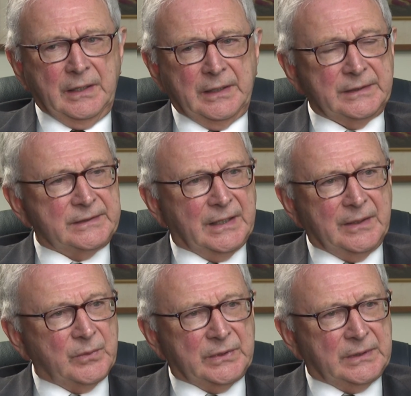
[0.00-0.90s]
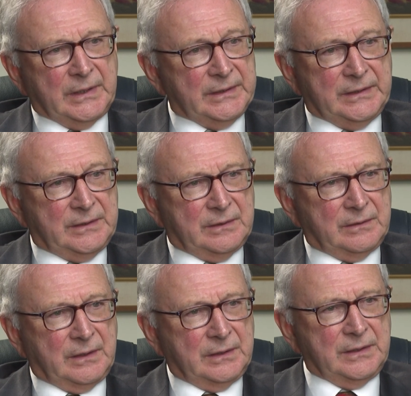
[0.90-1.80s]
at a time when I
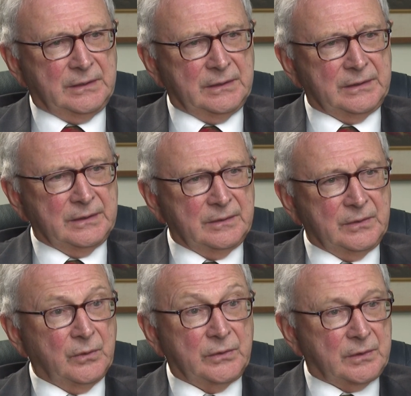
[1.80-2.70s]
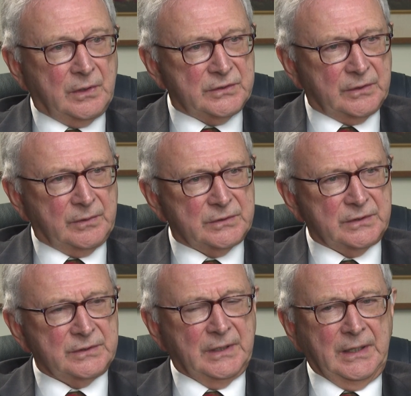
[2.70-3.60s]
didn't know the consequences.